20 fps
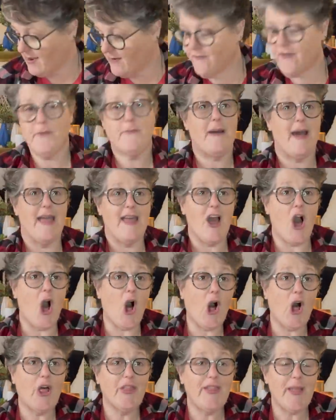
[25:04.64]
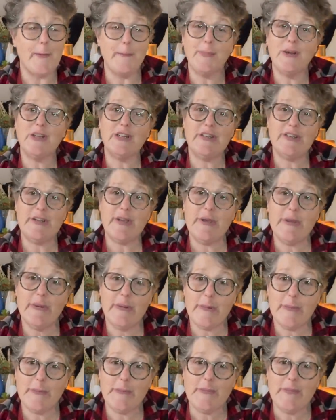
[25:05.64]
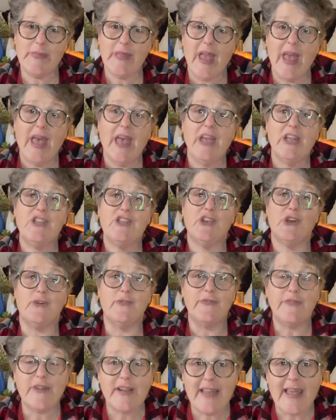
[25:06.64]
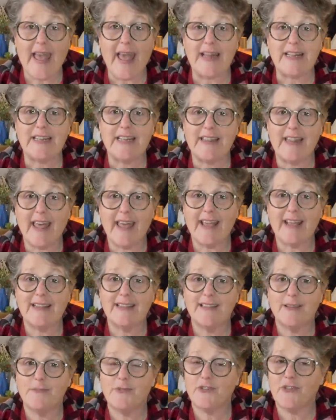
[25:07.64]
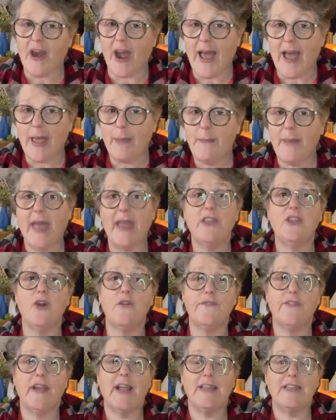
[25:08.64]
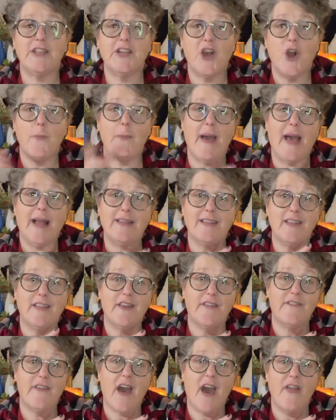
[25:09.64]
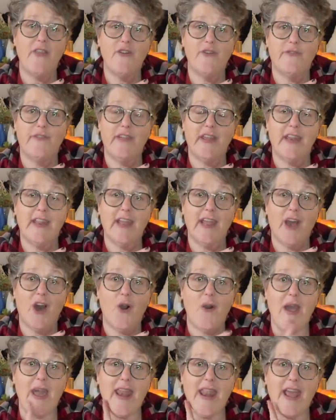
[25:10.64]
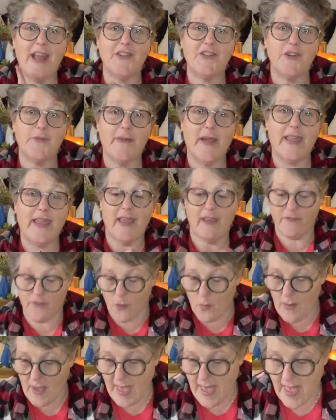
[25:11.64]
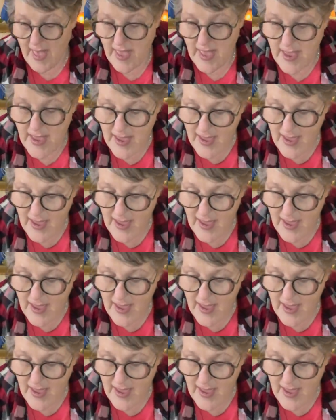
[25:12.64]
for my haul number two. Don't forget to like and subscribe. And don't forget to go back to the other video and enter my giveaway